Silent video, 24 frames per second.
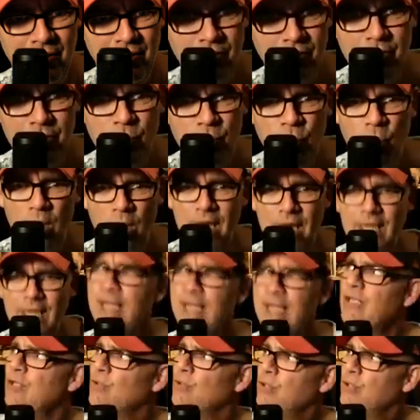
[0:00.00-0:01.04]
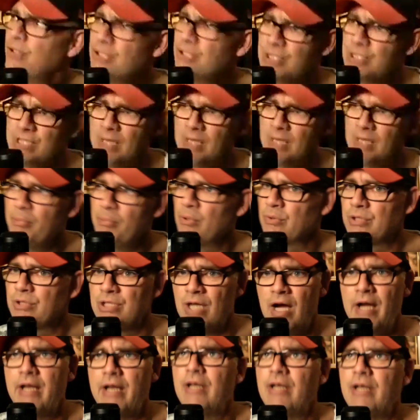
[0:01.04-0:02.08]
Like, why can't you step
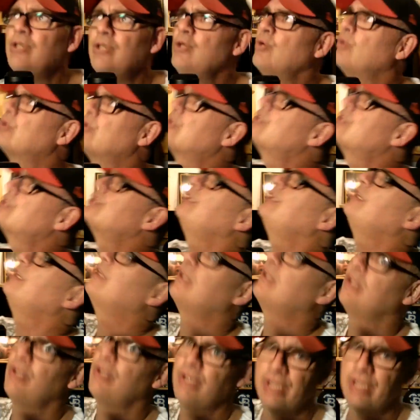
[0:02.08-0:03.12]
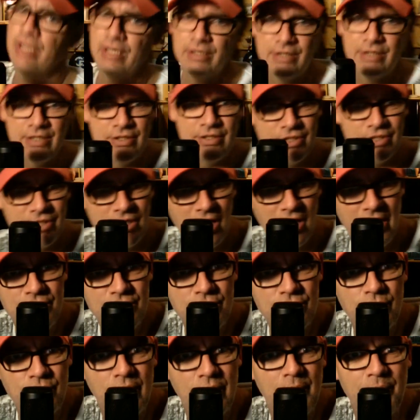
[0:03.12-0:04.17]
outside in New York City and look at it, these
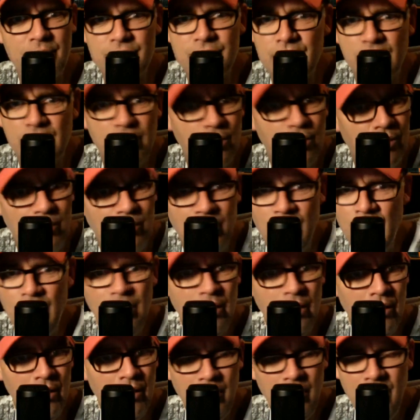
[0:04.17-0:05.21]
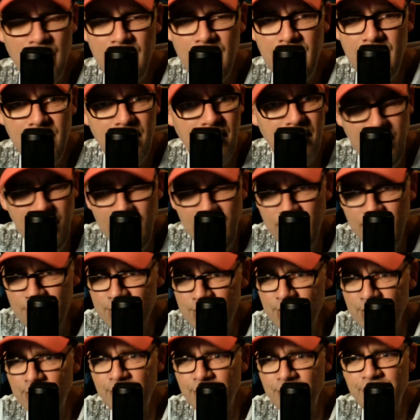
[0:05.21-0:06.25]
skyscrapers and go, it's
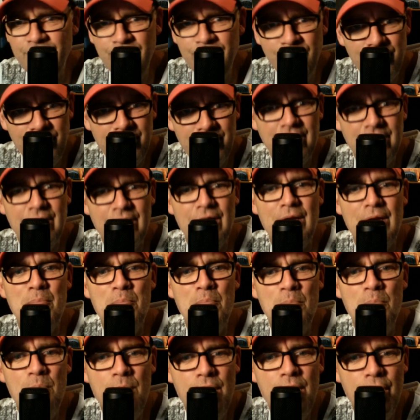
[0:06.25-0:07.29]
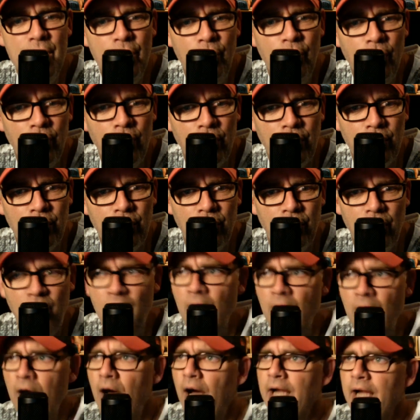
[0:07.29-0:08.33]
a freaking miracle.
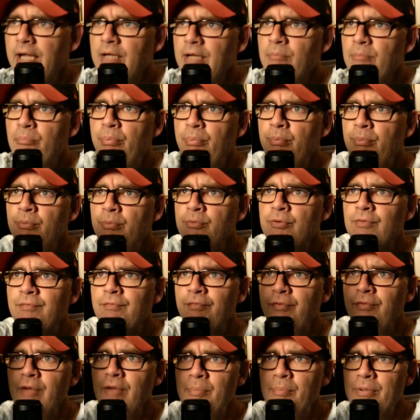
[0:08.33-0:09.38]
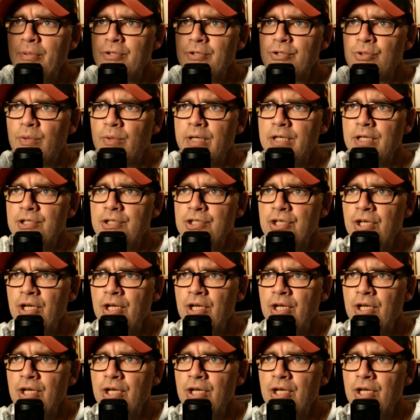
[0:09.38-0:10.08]
I can mm-hmm. flip a switch